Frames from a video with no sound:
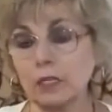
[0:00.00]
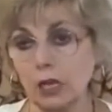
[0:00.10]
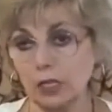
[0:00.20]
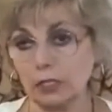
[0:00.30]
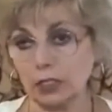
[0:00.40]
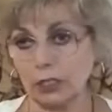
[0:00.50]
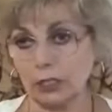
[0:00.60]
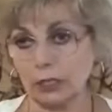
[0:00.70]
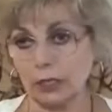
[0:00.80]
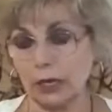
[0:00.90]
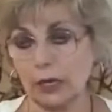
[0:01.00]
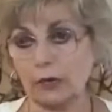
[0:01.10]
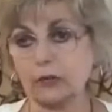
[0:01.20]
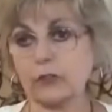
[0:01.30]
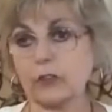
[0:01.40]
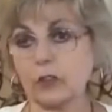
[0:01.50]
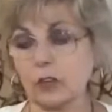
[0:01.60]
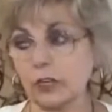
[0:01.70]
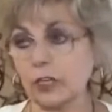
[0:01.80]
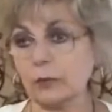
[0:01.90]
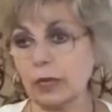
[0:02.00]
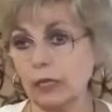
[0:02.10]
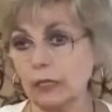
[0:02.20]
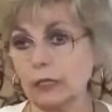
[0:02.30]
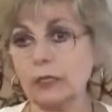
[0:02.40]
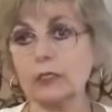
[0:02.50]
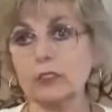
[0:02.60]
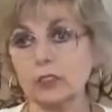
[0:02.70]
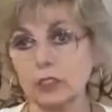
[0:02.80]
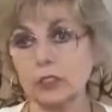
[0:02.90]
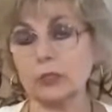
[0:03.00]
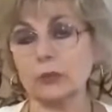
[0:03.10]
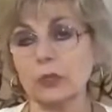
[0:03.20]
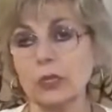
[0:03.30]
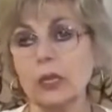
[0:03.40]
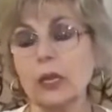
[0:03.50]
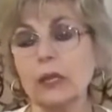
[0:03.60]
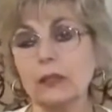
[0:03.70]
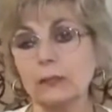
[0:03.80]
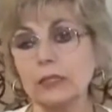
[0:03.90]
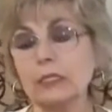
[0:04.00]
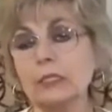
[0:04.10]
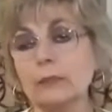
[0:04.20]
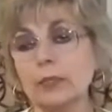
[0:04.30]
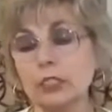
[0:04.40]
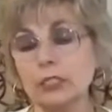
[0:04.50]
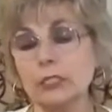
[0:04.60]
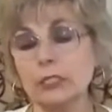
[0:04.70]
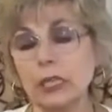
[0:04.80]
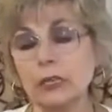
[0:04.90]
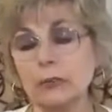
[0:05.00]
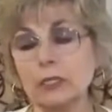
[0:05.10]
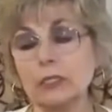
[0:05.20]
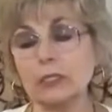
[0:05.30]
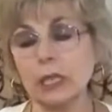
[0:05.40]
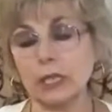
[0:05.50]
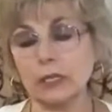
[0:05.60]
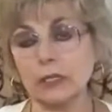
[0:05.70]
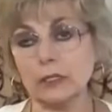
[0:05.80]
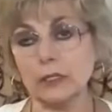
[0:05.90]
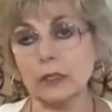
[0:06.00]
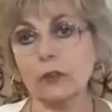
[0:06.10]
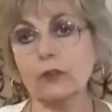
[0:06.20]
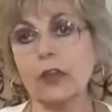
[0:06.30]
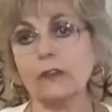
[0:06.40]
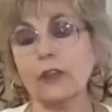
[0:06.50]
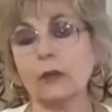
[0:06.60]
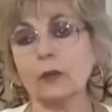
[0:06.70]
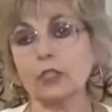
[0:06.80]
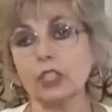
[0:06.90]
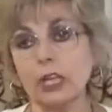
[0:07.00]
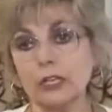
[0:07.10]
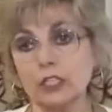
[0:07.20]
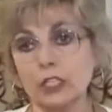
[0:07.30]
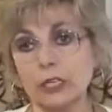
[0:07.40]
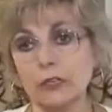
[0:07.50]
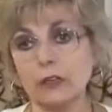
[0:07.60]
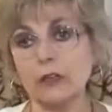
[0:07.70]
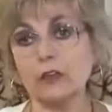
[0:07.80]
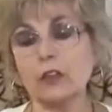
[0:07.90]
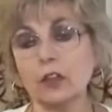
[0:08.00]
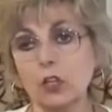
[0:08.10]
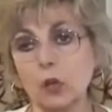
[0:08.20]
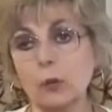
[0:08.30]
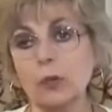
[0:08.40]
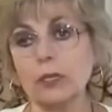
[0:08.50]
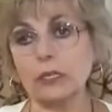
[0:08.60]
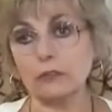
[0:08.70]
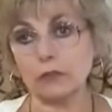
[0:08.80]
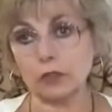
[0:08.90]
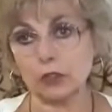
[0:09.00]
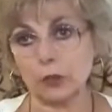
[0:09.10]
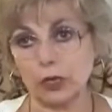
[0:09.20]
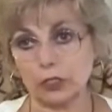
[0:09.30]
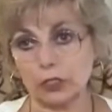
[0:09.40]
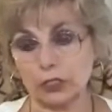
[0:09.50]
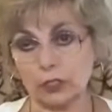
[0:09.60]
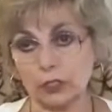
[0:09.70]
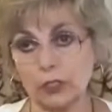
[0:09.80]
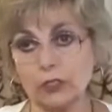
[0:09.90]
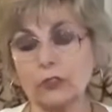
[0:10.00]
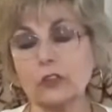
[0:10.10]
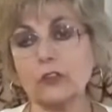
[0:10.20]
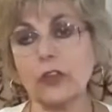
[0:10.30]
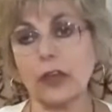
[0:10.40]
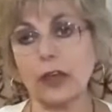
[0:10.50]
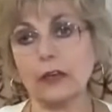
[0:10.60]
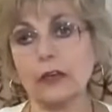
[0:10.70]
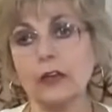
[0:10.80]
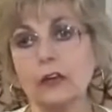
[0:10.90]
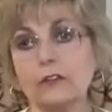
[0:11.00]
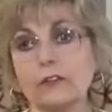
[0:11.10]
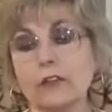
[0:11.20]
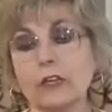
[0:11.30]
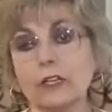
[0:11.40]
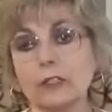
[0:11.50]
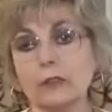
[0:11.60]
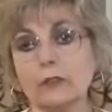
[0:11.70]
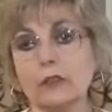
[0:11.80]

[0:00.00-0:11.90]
technology out of the Carnegie Mellon Institute. And the mission statement stated that they were changing the global infrastructure to that of